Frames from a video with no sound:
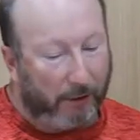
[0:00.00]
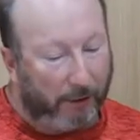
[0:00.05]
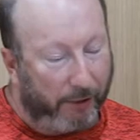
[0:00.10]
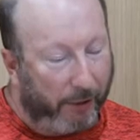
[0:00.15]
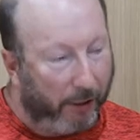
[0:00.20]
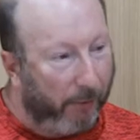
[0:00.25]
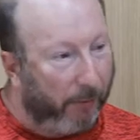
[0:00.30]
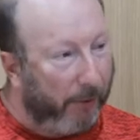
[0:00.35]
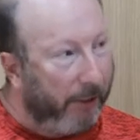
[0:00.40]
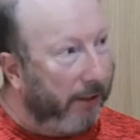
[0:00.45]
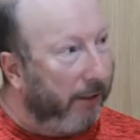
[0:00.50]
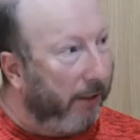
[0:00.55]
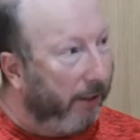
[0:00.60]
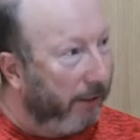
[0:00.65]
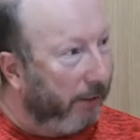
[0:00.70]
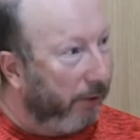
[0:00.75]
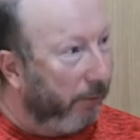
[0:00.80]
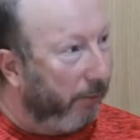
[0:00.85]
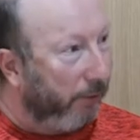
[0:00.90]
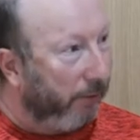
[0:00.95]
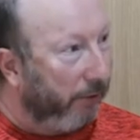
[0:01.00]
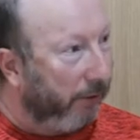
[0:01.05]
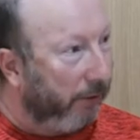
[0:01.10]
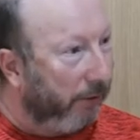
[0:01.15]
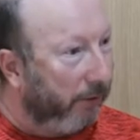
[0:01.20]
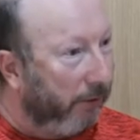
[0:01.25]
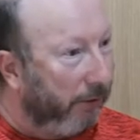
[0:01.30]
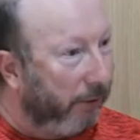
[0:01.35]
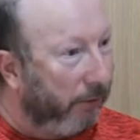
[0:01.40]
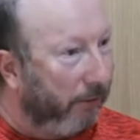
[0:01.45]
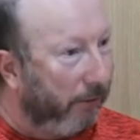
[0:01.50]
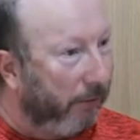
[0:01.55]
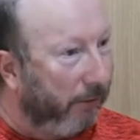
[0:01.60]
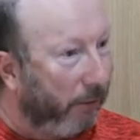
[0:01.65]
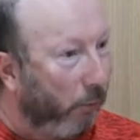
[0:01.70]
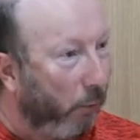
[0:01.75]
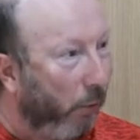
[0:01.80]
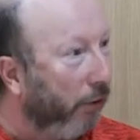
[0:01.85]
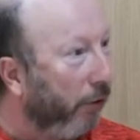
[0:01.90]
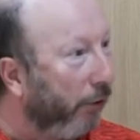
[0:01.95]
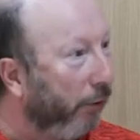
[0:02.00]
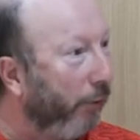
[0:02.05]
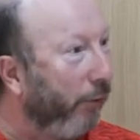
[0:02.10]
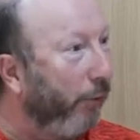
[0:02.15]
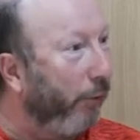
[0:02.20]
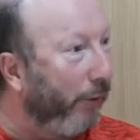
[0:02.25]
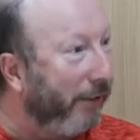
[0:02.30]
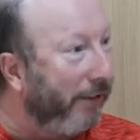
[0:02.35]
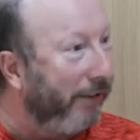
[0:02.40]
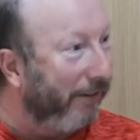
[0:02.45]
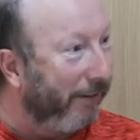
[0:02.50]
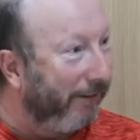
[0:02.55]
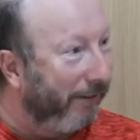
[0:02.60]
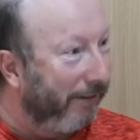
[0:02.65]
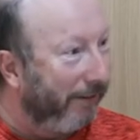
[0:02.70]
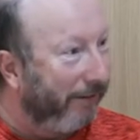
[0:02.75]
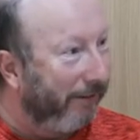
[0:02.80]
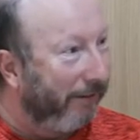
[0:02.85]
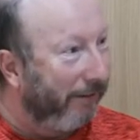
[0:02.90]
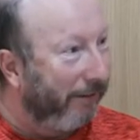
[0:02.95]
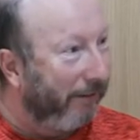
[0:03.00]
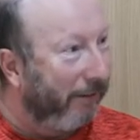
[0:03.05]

The Armenian diaspora is what? Who is it?